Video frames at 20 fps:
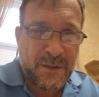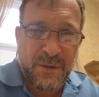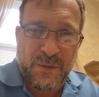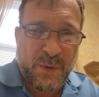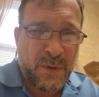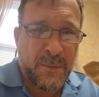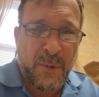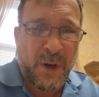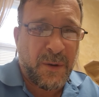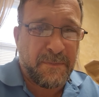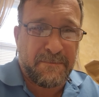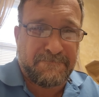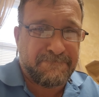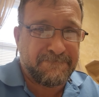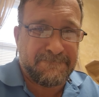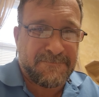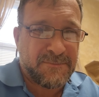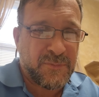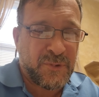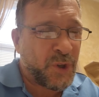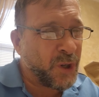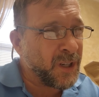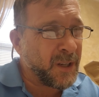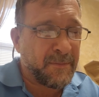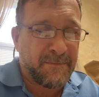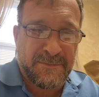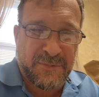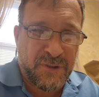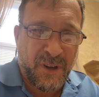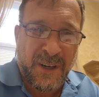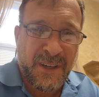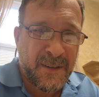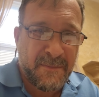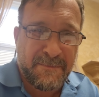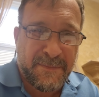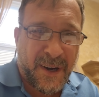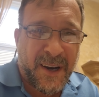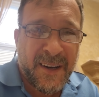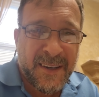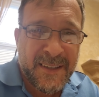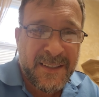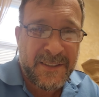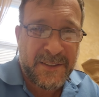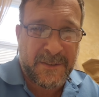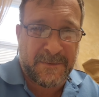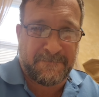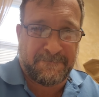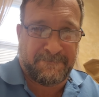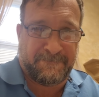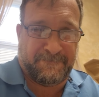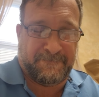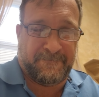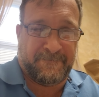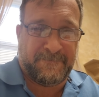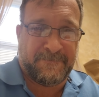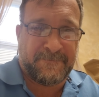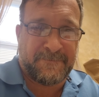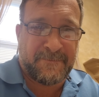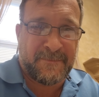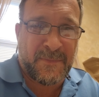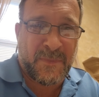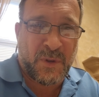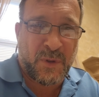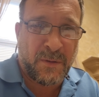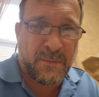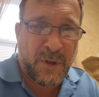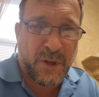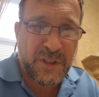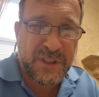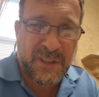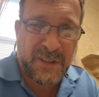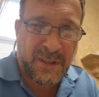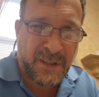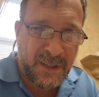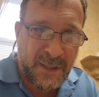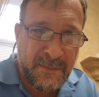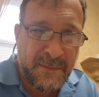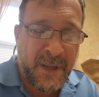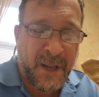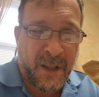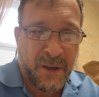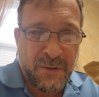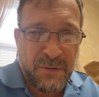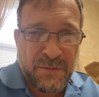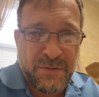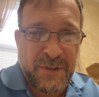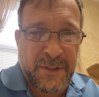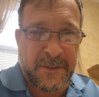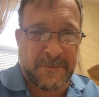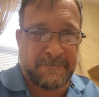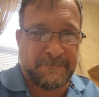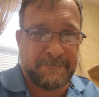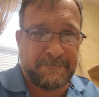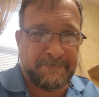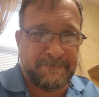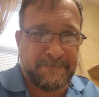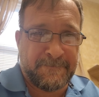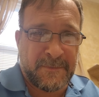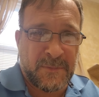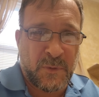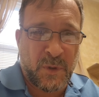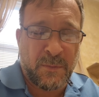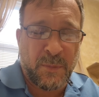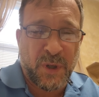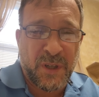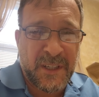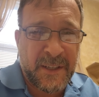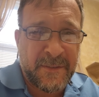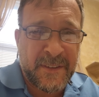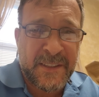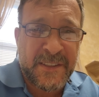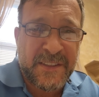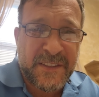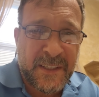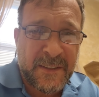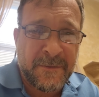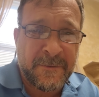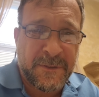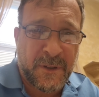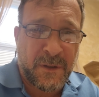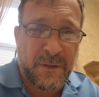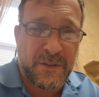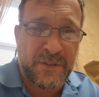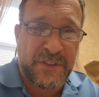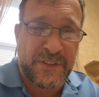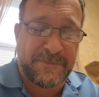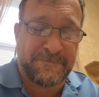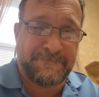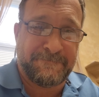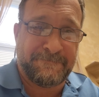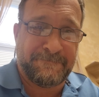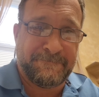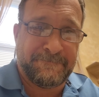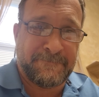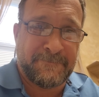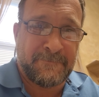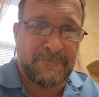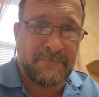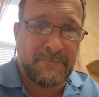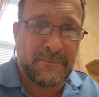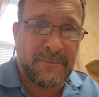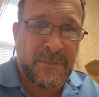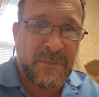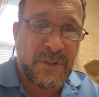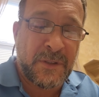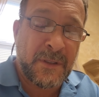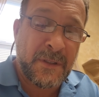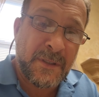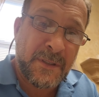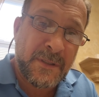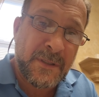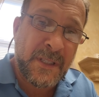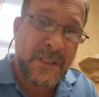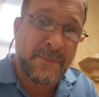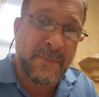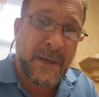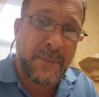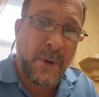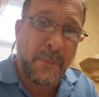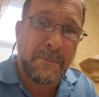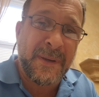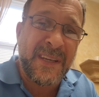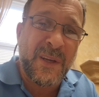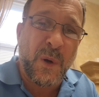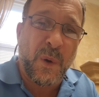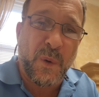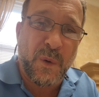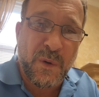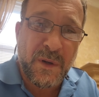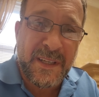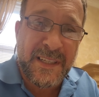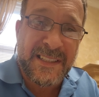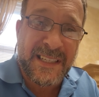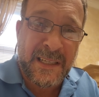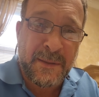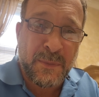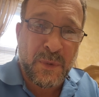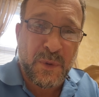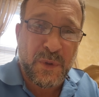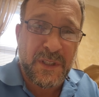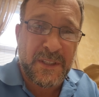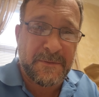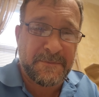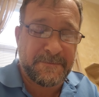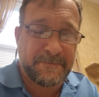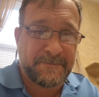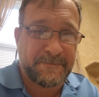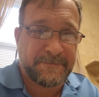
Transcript: No more going to drunken parties. No more sleeping around. No more living in sin, folks. It says in the Bible, be holy as I am holy.